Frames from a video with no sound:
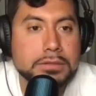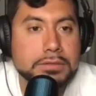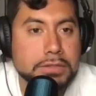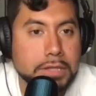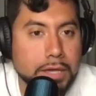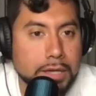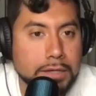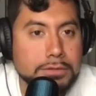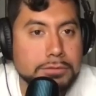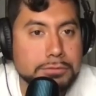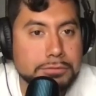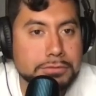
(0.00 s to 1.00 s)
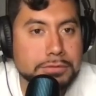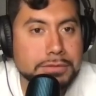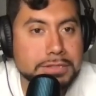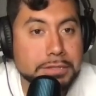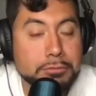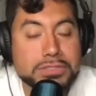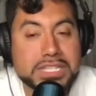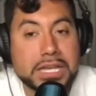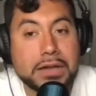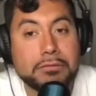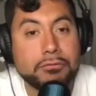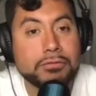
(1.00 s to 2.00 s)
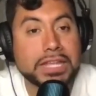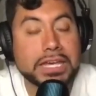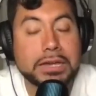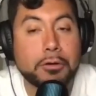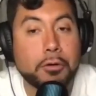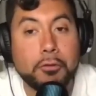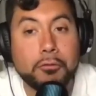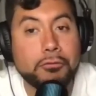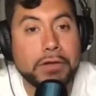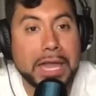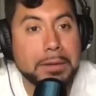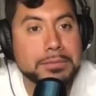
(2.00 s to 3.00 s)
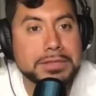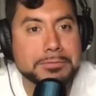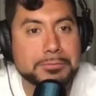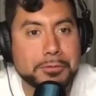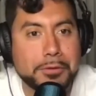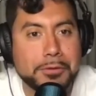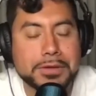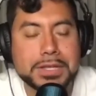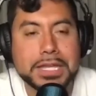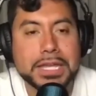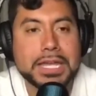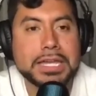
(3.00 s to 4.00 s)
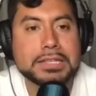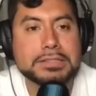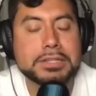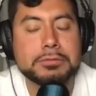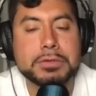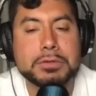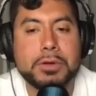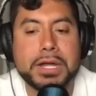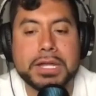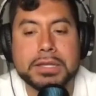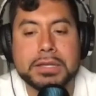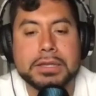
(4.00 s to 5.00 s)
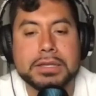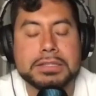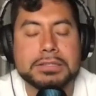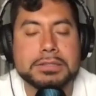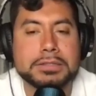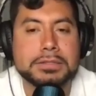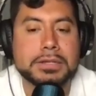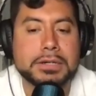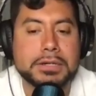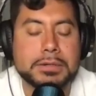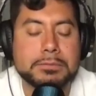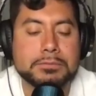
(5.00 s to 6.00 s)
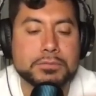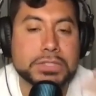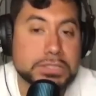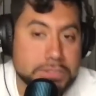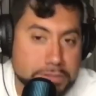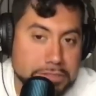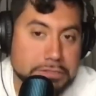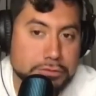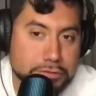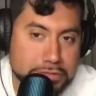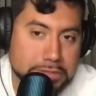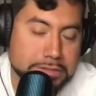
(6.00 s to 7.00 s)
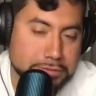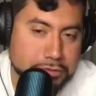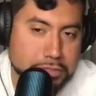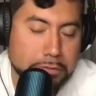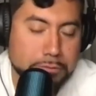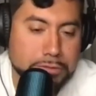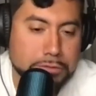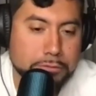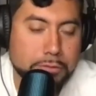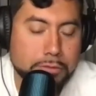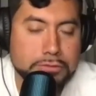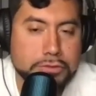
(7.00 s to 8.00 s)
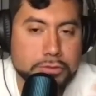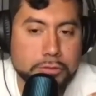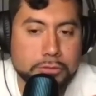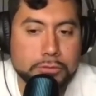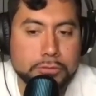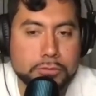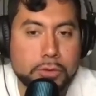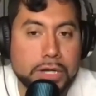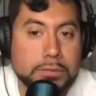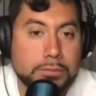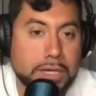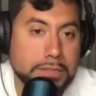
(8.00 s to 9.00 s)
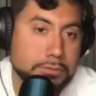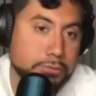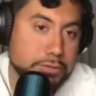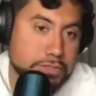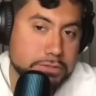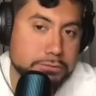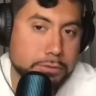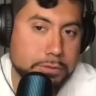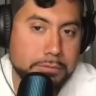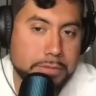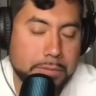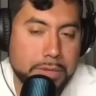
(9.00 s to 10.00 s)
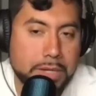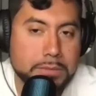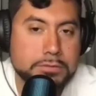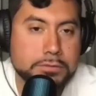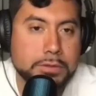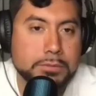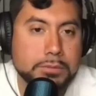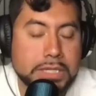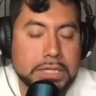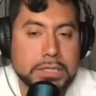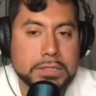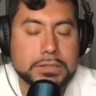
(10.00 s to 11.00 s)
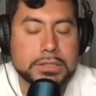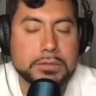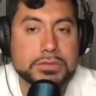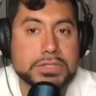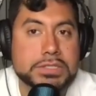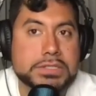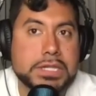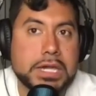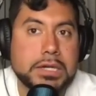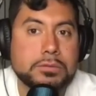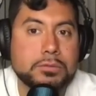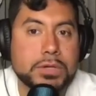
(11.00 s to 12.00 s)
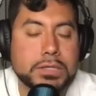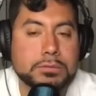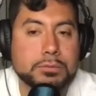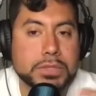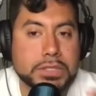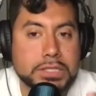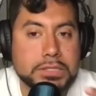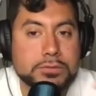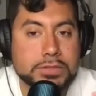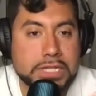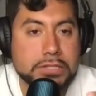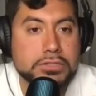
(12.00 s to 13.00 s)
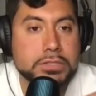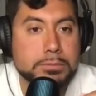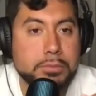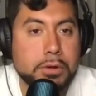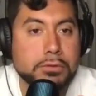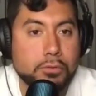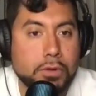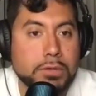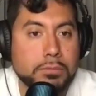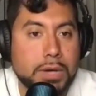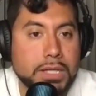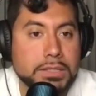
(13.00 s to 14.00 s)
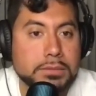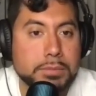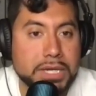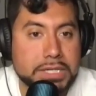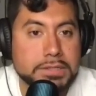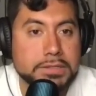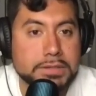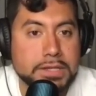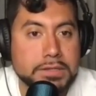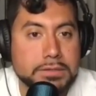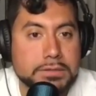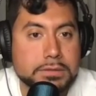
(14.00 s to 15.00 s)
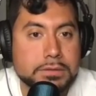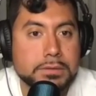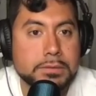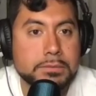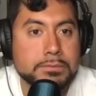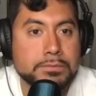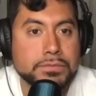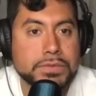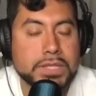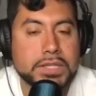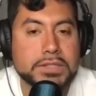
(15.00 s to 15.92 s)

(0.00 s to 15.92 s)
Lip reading: yeah, dude, there was like a whole family, bro. And tell me why. This is interesting to share with you, bro. So Guatemala, which is where my mom's from, there was a time when Belize was actually part of Guatemala back in the days, and then